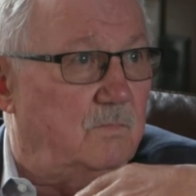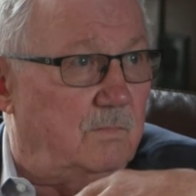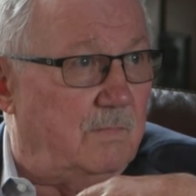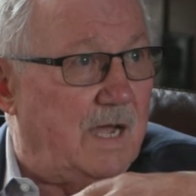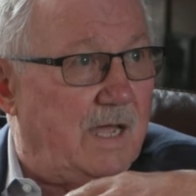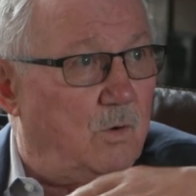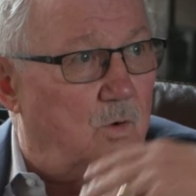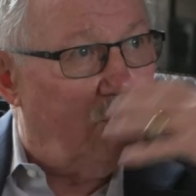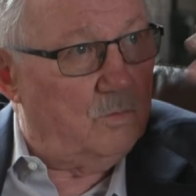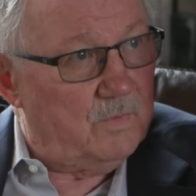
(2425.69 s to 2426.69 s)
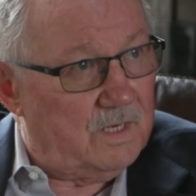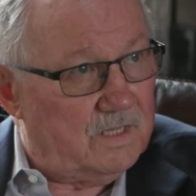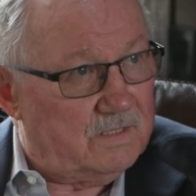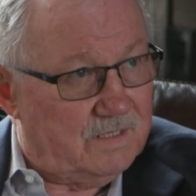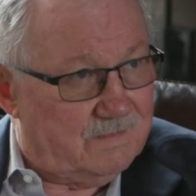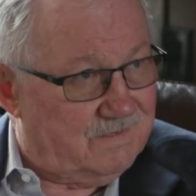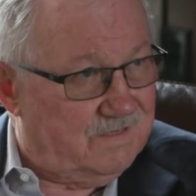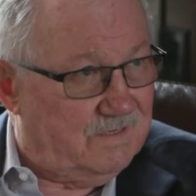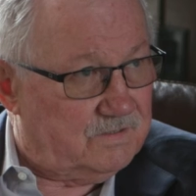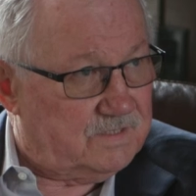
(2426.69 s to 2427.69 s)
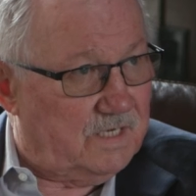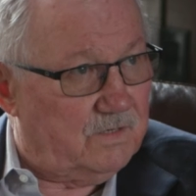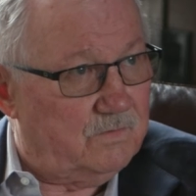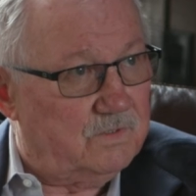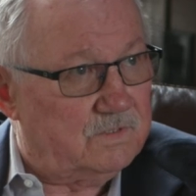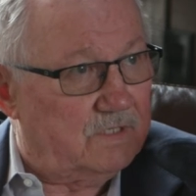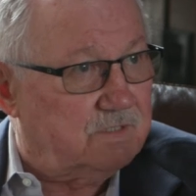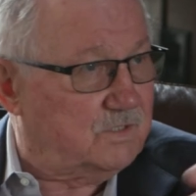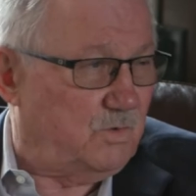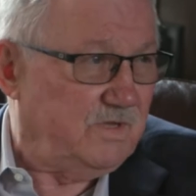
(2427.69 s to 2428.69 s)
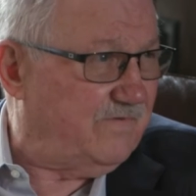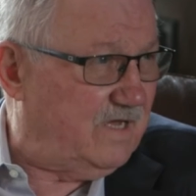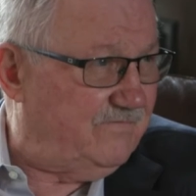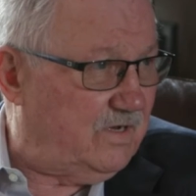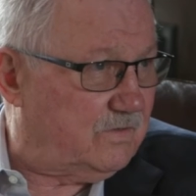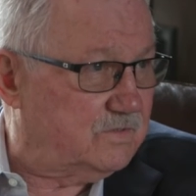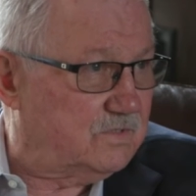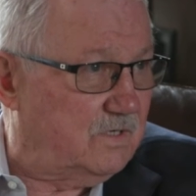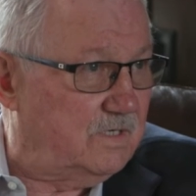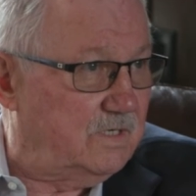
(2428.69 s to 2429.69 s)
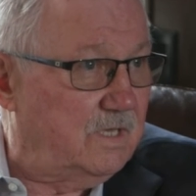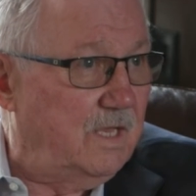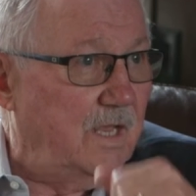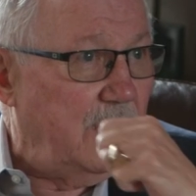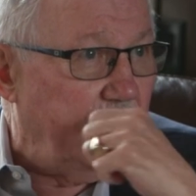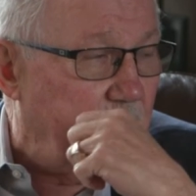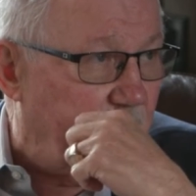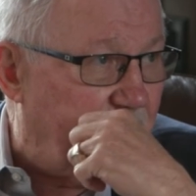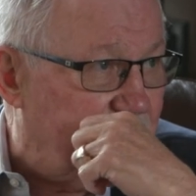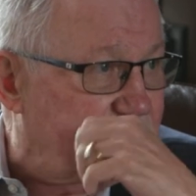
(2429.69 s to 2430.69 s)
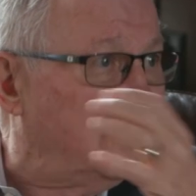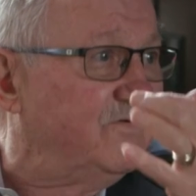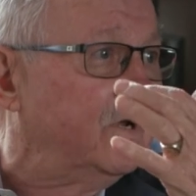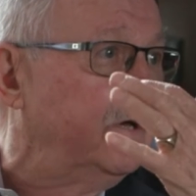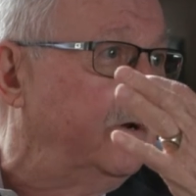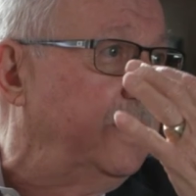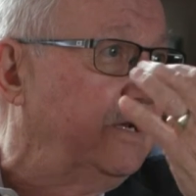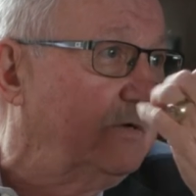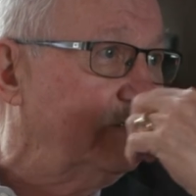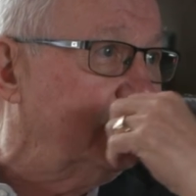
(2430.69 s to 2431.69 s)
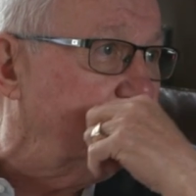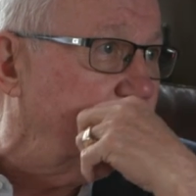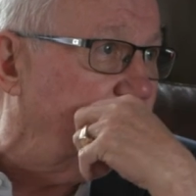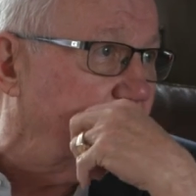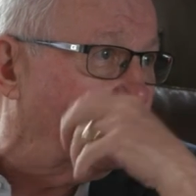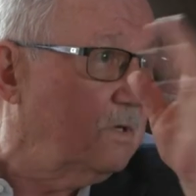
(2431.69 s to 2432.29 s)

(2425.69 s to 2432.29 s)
My home that's near Santa Rosa, that's 25 acres on it, and then we have 700 acres near